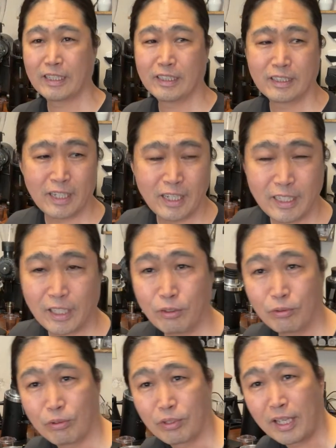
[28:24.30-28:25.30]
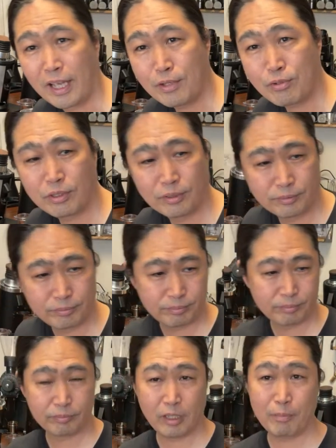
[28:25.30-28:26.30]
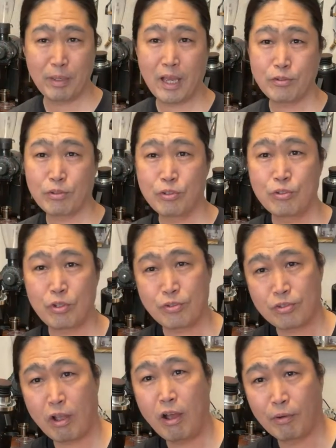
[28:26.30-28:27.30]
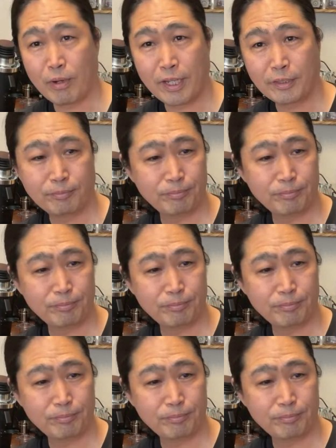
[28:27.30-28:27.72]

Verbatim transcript: They got nothing to test. I mean, as you just saw, right?